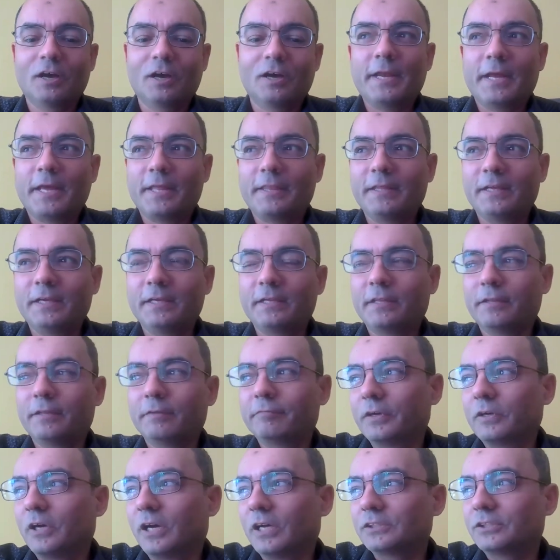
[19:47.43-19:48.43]
And I think
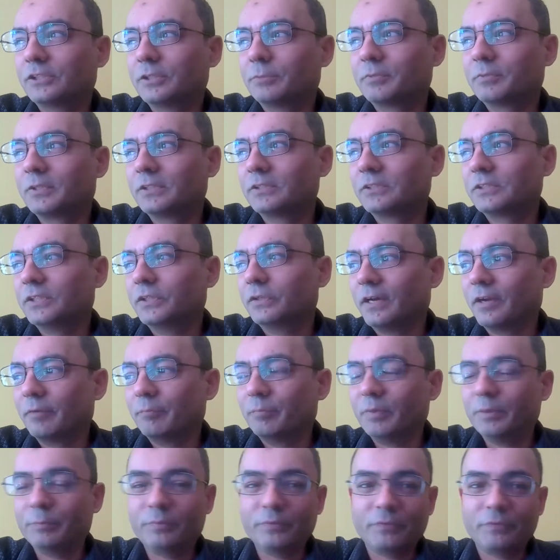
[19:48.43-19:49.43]
the concept is a lot
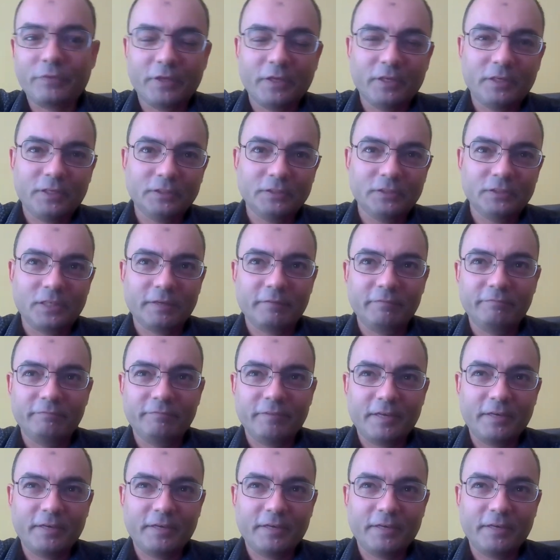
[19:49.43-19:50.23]
of people think it's like